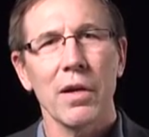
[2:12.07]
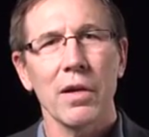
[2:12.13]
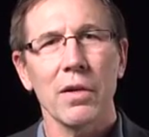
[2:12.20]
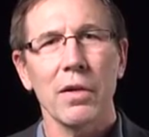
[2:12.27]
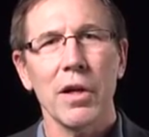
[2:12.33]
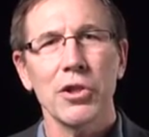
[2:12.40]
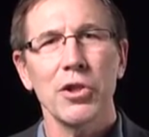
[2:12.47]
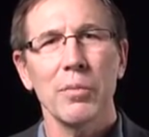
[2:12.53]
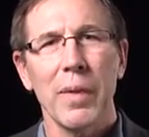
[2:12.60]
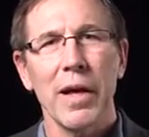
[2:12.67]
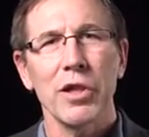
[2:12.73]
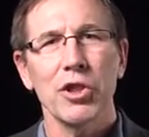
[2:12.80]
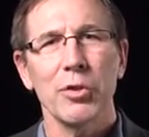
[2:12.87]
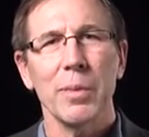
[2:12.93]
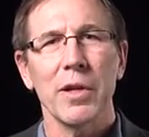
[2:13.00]
Collection
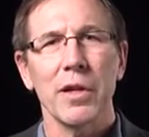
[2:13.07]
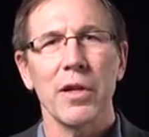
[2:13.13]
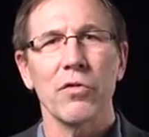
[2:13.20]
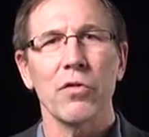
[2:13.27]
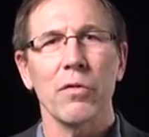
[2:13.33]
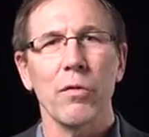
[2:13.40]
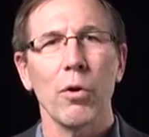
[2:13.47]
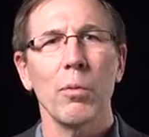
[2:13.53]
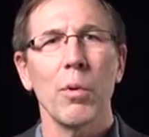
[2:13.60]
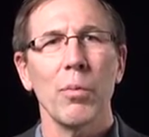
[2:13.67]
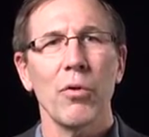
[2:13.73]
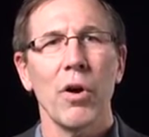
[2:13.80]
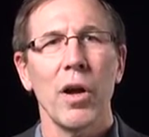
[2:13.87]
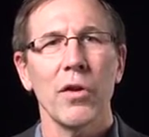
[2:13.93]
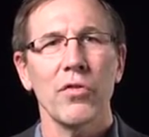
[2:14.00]
management is a formal
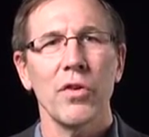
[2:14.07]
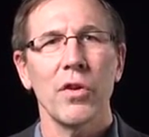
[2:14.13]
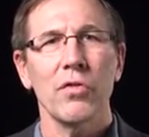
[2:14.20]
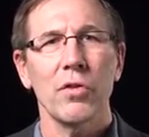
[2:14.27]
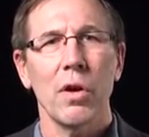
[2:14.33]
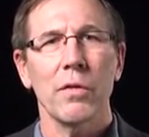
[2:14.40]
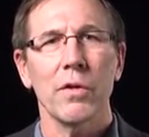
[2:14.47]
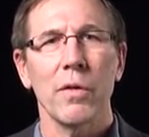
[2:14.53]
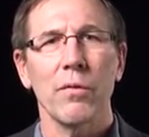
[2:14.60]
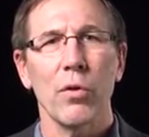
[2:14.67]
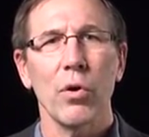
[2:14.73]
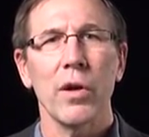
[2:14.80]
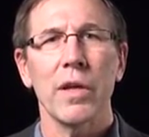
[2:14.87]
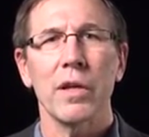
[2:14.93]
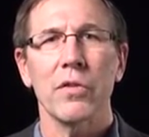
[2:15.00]
process of
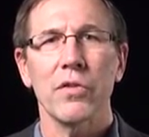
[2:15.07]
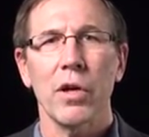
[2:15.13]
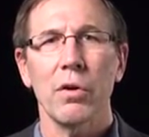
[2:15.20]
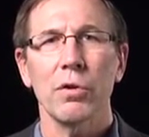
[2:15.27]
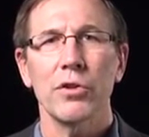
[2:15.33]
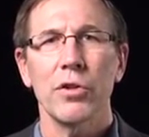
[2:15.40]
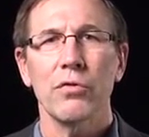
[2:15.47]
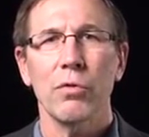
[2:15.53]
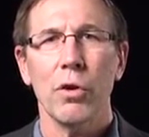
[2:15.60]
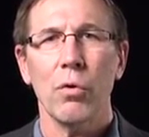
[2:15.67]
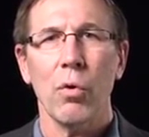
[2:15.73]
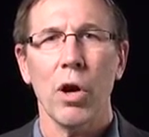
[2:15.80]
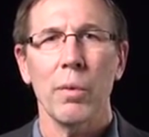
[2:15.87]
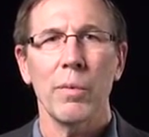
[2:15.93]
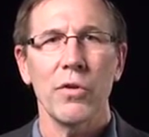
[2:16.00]
converting intelligence
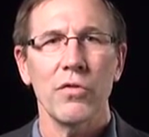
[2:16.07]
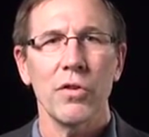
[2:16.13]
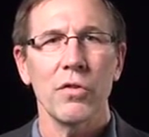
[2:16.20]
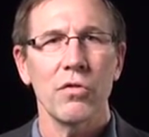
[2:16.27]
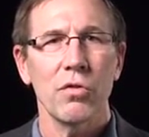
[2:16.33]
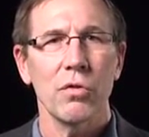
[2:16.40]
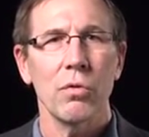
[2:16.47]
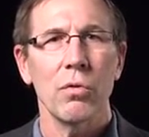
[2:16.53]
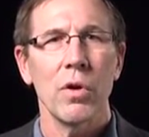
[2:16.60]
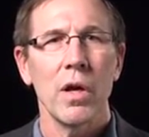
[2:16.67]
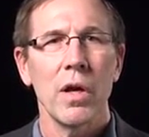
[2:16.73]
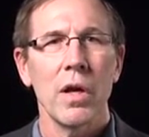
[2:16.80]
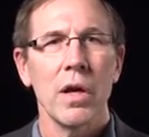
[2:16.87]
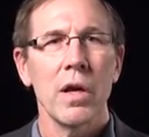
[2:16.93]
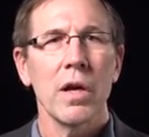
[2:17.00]
requirements into
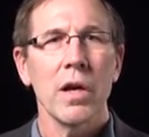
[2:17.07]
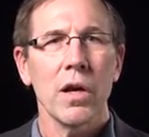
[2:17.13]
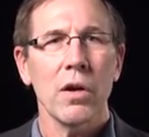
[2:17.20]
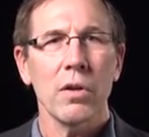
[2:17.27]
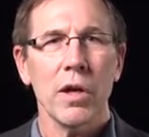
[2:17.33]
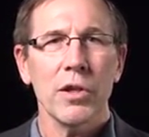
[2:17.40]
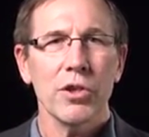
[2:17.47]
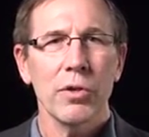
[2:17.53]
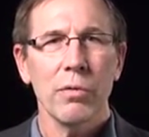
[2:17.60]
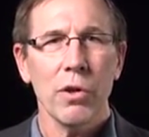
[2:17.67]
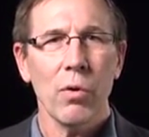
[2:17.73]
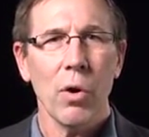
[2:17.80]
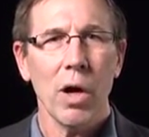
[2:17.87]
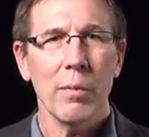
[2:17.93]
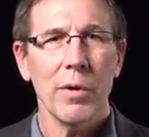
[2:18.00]
collection
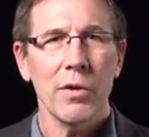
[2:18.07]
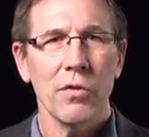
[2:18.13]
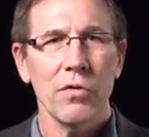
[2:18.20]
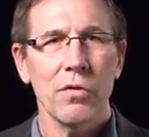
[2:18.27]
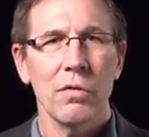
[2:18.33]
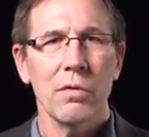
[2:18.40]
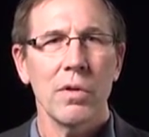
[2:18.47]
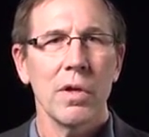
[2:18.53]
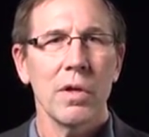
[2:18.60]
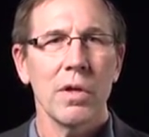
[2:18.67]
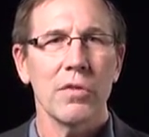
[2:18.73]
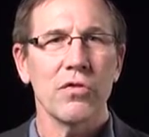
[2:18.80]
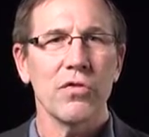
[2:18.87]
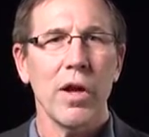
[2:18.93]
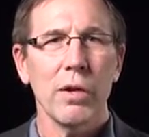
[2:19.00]
requirements,
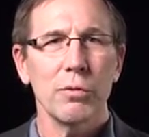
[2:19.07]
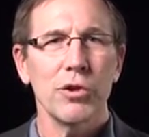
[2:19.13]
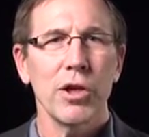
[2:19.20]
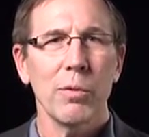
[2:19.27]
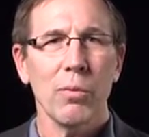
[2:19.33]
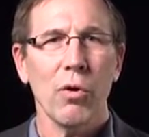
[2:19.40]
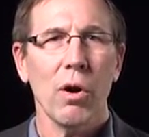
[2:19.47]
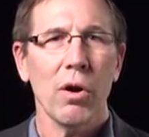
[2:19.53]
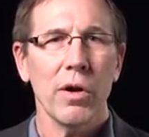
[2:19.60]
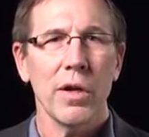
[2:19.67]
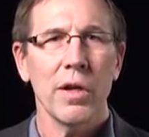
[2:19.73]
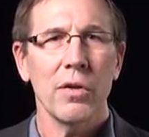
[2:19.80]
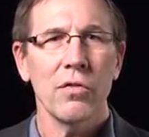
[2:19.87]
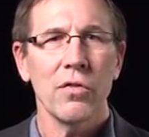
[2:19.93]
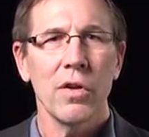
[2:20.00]
establishing
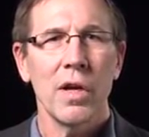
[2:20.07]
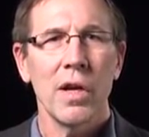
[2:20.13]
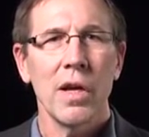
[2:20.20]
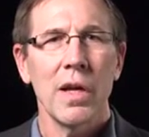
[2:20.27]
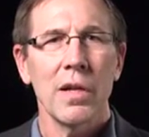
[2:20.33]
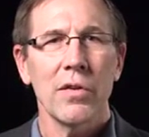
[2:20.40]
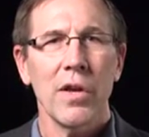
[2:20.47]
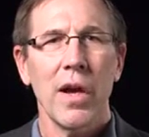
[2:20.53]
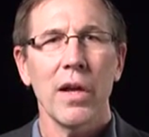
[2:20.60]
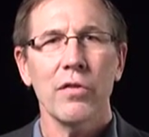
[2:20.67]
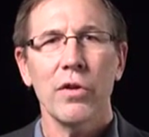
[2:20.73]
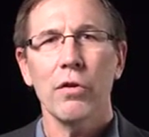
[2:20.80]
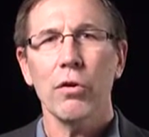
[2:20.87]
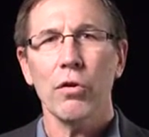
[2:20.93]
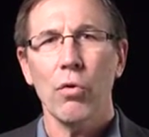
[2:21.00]
priorities,
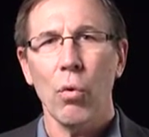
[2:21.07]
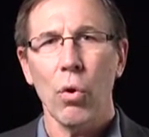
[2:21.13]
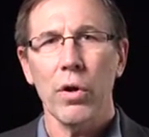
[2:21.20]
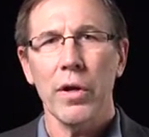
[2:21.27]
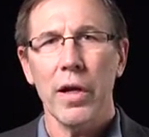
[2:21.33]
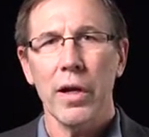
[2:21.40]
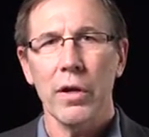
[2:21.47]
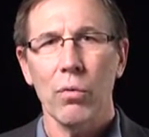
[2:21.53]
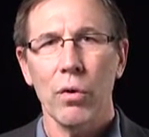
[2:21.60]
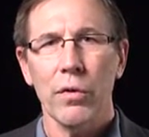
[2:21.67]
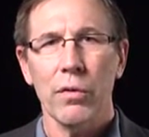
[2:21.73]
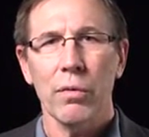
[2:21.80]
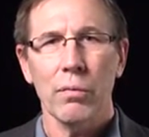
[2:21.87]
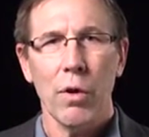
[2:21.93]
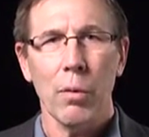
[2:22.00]
tasking or coordinating
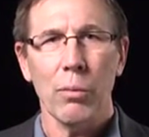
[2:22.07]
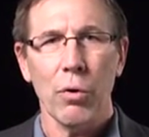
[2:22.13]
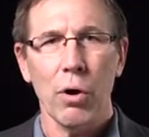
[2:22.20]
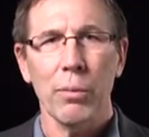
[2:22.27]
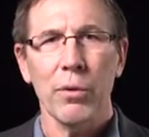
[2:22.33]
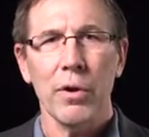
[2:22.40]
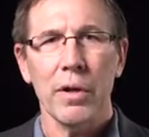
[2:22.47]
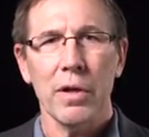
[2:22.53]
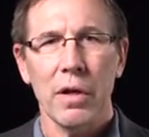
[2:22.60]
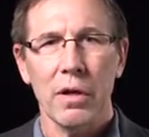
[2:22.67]
with appropriate